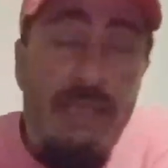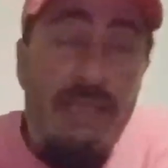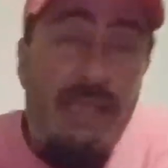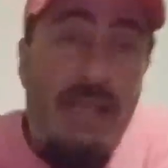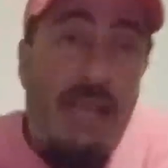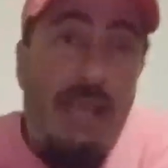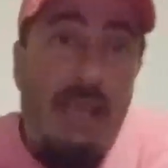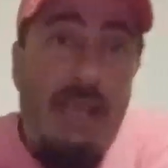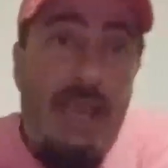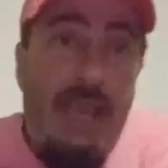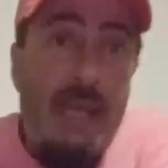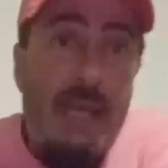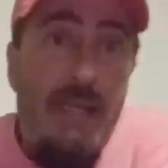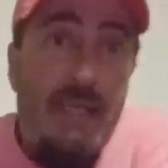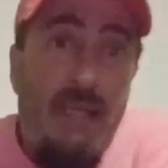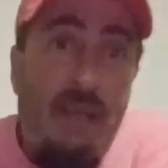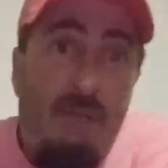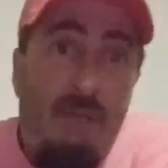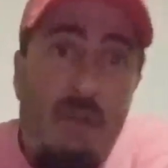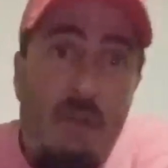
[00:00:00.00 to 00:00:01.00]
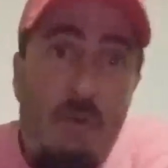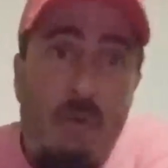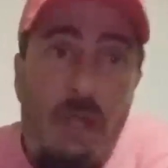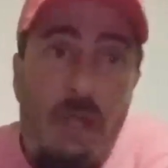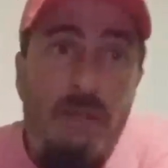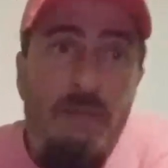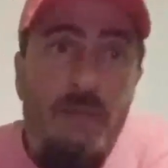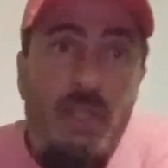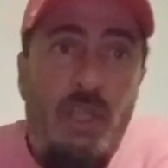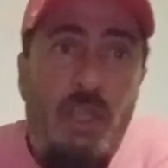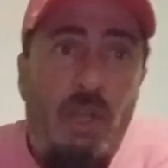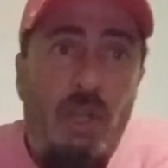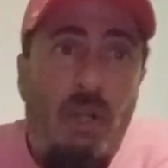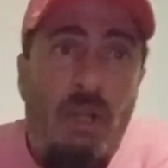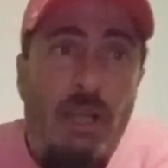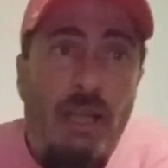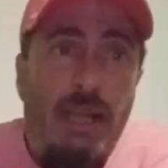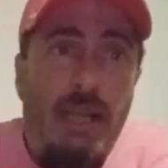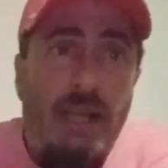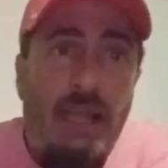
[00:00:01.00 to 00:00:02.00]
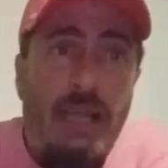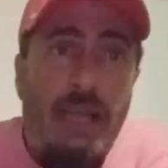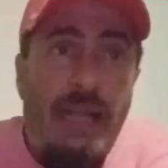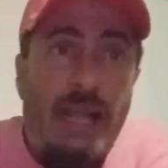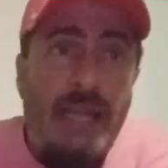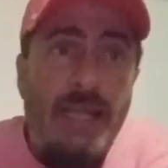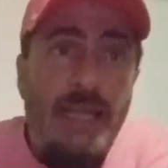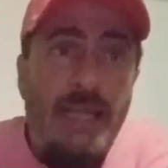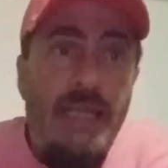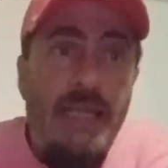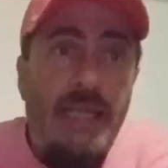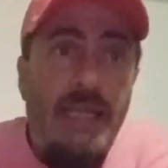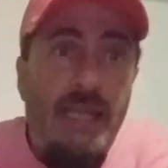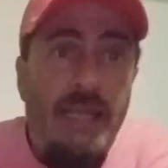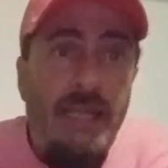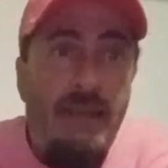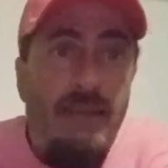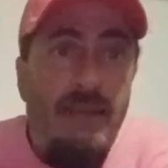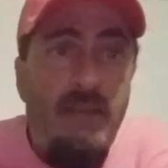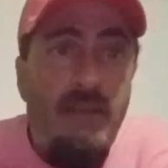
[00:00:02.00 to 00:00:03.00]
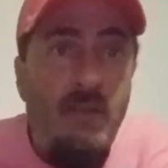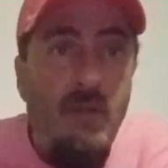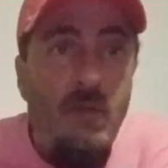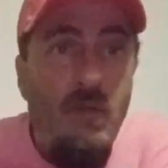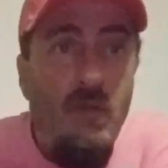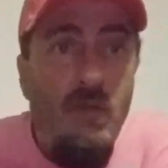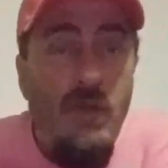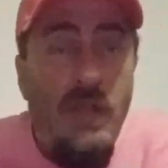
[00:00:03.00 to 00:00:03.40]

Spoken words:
I had a different way of curing and I didn't need to,